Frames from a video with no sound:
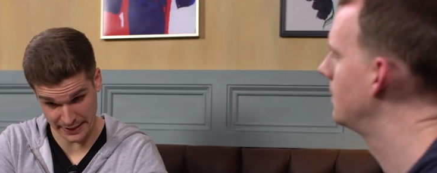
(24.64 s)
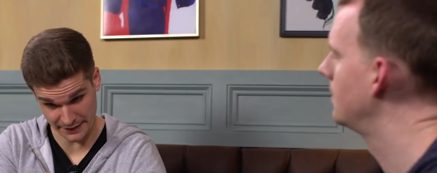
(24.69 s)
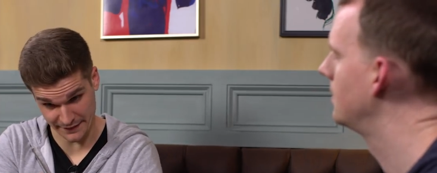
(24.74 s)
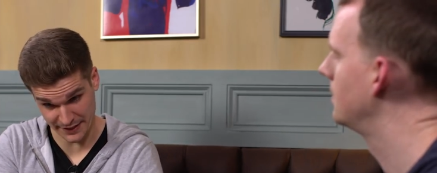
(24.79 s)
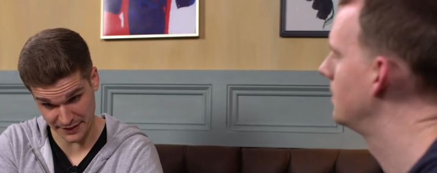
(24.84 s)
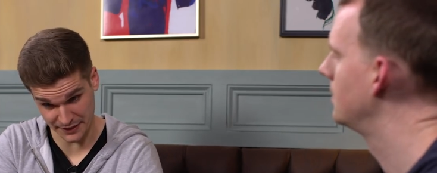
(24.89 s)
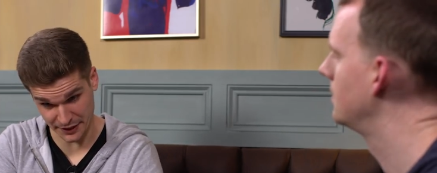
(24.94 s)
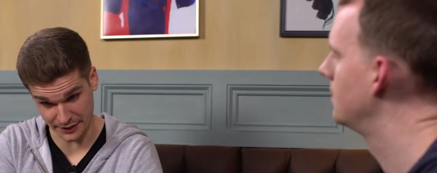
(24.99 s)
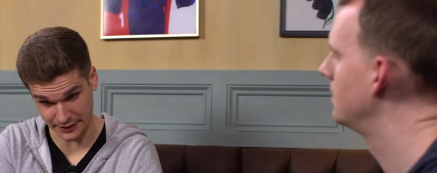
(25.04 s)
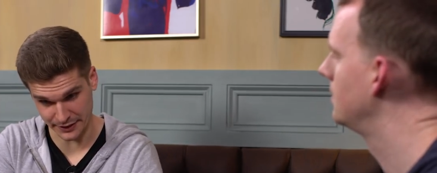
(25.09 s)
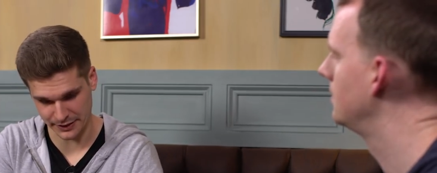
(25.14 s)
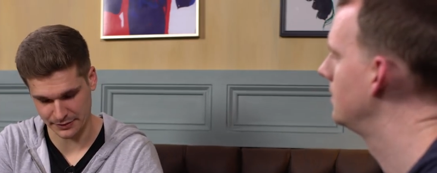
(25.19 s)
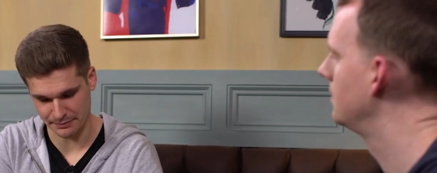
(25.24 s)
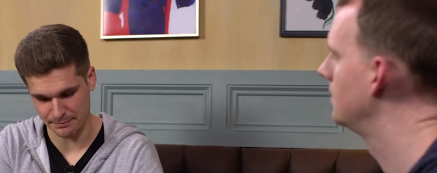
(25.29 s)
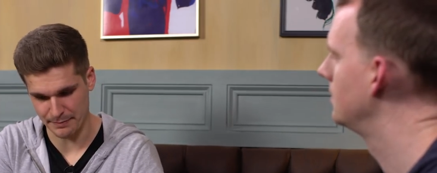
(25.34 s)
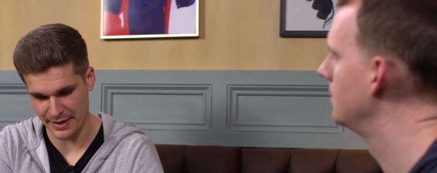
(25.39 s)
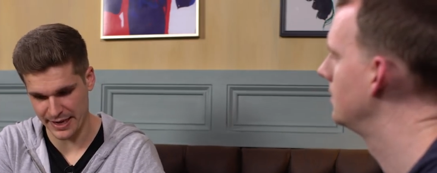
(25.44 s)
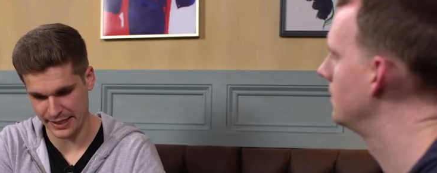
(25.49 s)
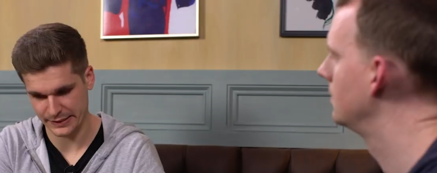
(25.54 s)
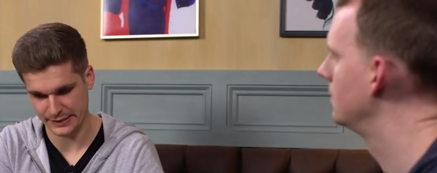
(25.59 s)
Speaker 1: event target
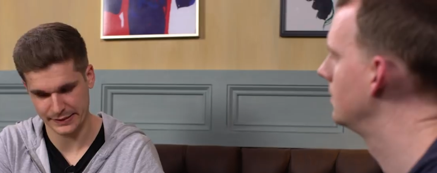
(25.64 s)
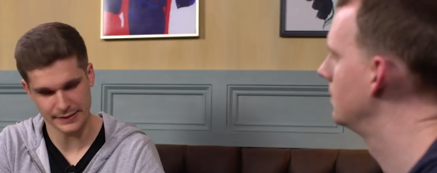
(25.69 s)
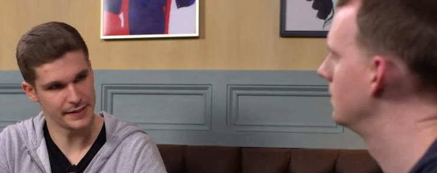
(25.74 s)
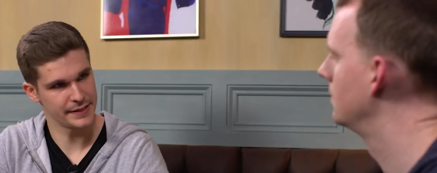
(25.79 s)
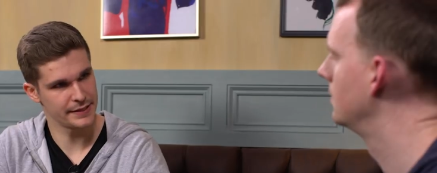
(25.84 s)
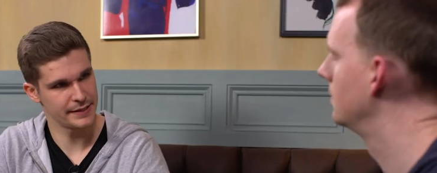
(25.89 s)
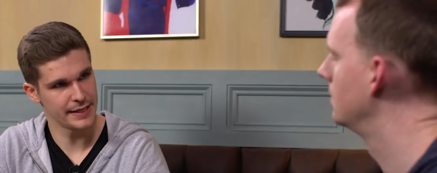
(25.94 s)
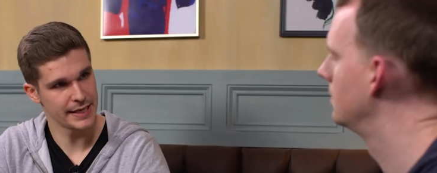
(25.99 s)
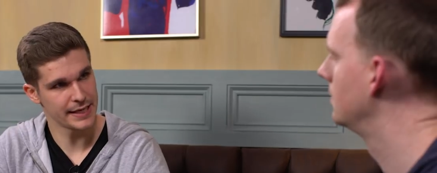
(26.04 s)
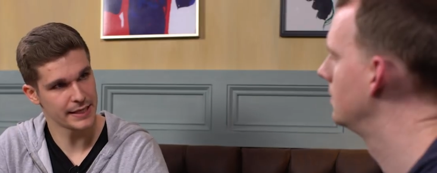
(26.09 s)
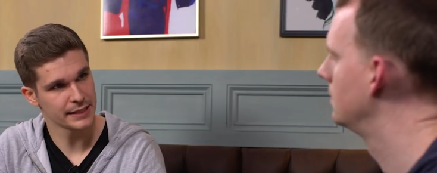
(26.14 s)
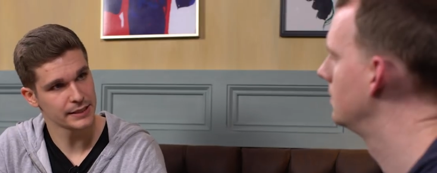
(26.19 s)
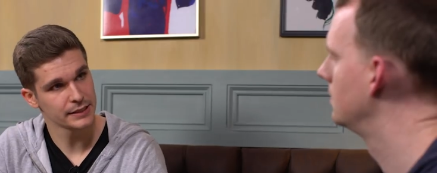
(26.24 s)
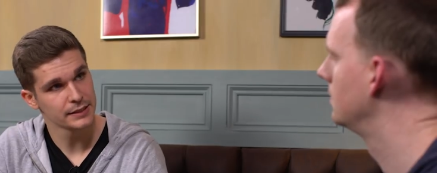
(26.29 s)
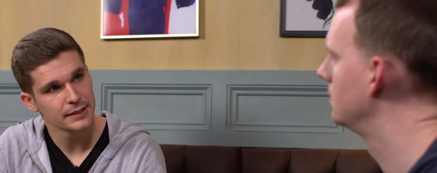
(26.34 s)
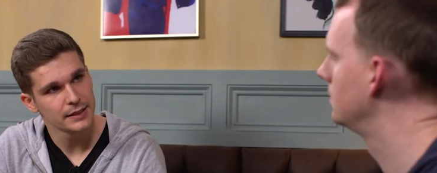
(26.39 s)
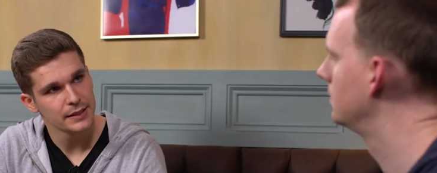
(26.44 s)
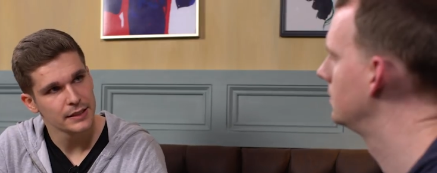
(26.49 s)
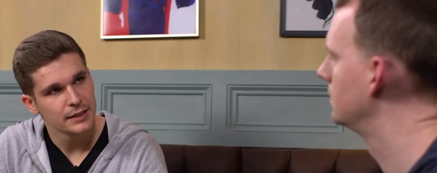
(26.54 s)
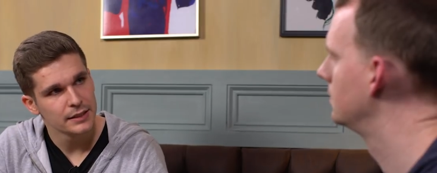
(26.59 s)
makes a thing